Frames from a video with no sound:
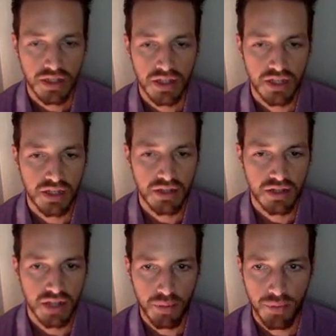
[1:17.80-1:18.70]
in a
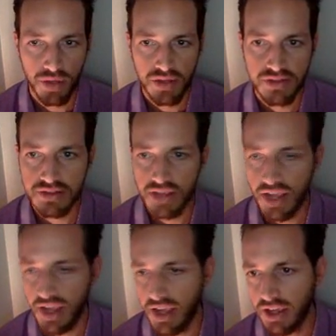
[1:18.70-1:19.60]
couple months,
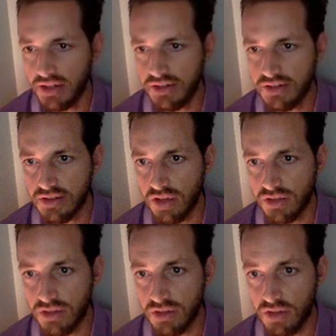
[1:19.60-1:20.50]
and
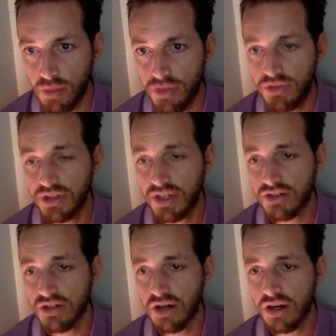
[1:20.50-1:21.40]
also I'm going to do a
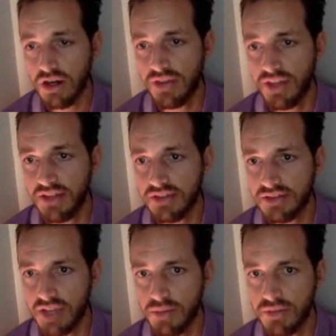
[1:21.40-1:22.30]
Kickstarter at that
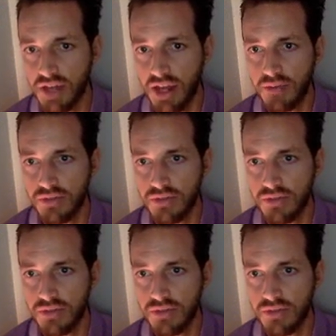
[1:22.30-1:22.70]
same time.